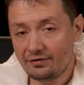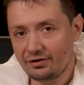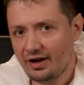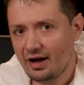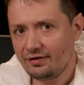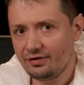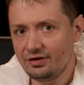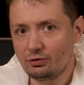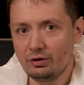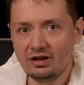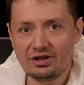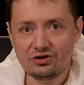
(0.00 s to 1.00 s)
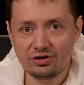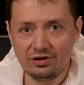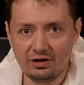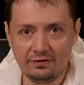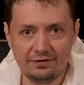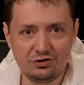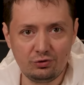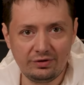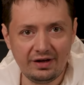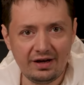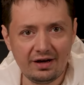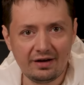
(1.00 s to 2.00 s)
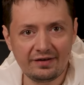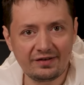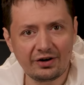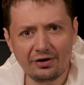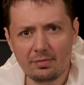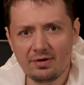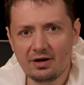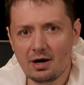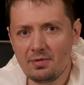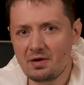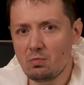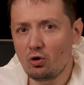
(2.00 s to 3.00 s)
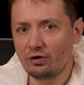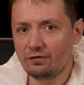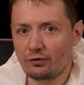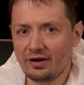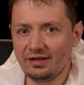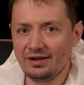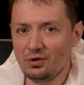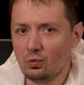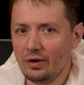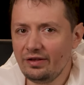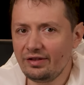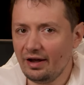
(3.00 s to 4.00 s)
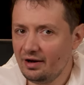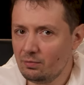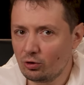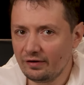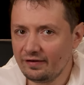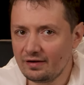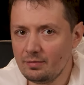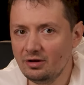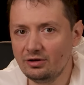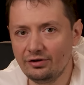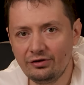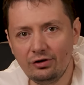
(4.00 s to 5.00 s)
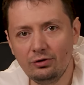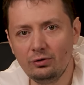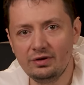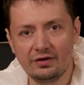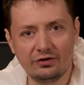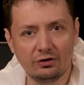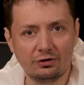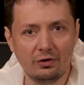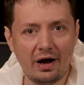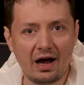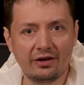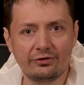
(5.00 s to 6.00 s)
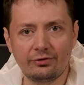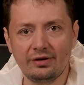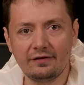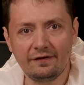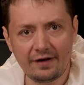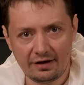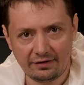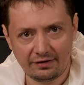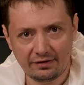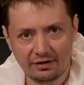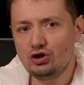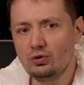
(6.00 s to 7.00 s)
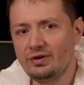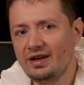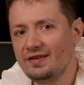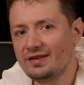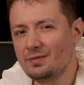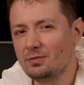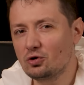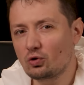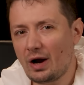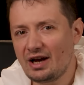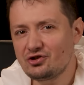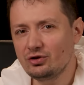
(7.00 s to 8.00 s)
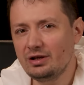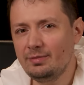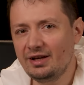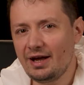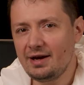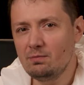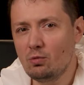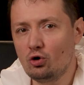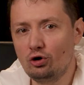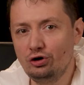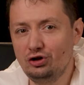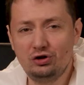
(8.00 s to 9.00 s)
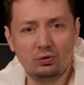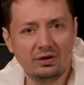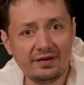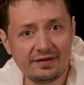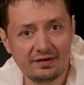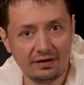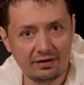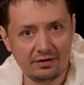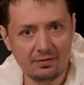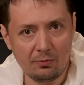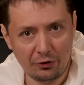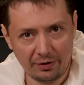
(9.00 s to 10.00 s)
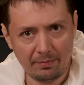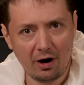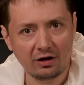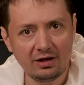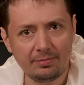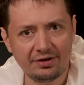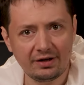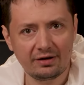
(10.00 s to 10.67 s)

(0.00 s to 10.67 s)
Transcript: that, the religion of Judea started becoming more friendly with and more similar to the Zoroastrian faith. Judaism gradually became more dualistic, more apocalyptic,